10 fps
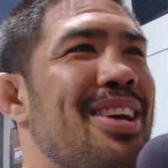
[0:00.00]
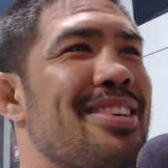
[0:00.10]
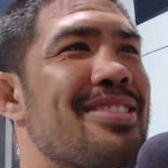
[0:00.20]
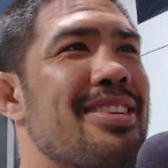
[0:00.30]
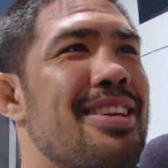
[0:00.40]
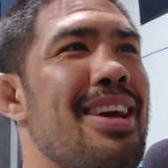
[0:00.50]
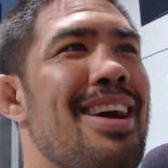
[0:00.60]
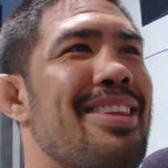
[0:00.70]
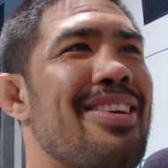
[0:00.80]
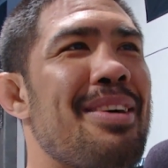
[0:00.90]
He is.
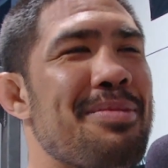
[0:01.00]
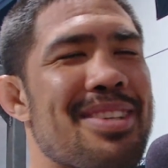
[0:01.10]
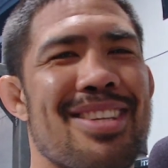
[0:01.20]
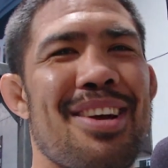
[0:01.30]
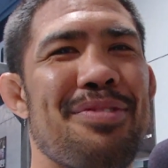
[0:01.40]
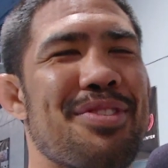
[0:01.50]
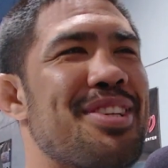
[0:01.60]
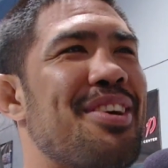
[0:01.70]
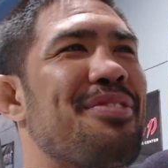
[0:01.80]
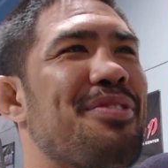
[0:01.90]
Yeah, dude, I'm excited for
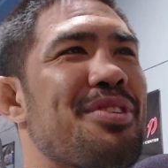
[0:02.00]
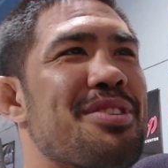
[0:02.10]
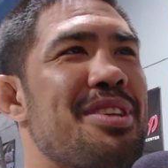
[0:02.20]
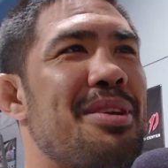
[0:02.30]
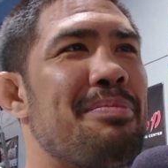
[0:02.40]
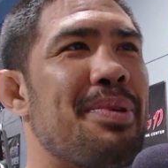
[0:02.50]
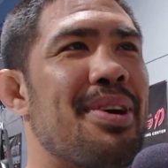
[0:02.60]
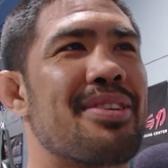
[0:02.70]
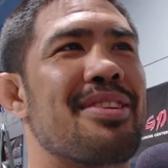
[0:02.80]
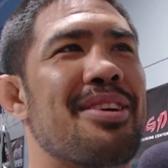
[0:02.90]
Chael, for CM
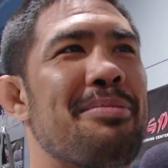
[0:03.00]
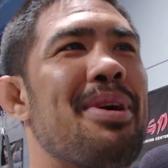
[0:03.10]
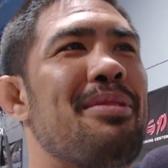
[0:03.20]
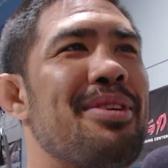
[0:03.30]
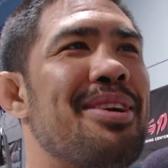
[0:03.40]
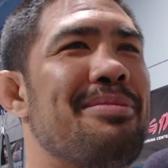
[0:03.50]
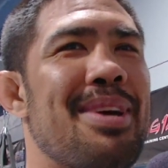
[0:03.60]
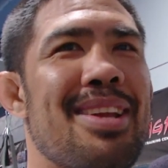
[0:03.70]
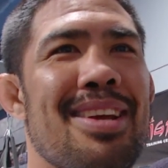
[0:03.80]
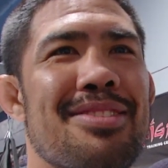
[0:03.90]
Punk to come out with him,
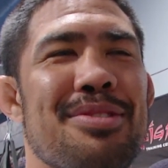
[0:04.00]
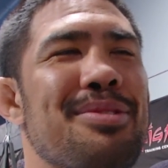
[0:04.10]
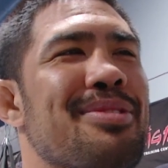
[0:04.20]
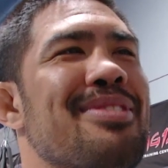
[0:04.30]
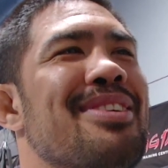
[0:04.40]
man. That's cool.